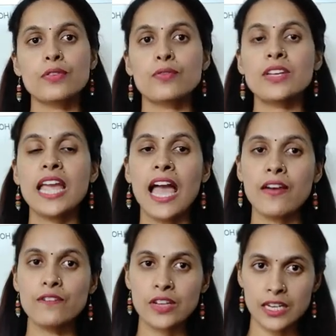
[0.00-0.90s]
we
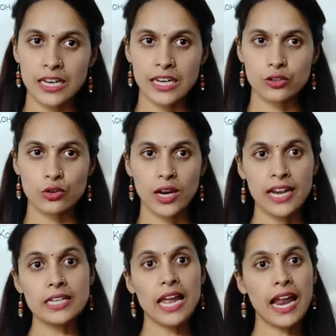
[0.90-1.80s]
have weak
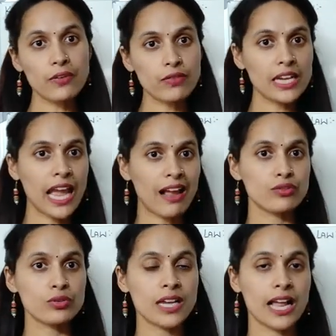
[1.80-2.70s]
electrolyte and we
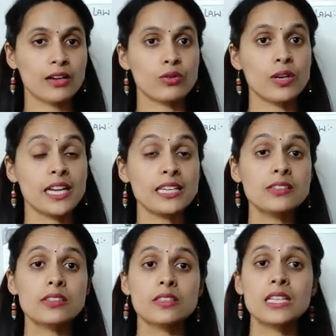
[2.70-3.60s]
have to calculate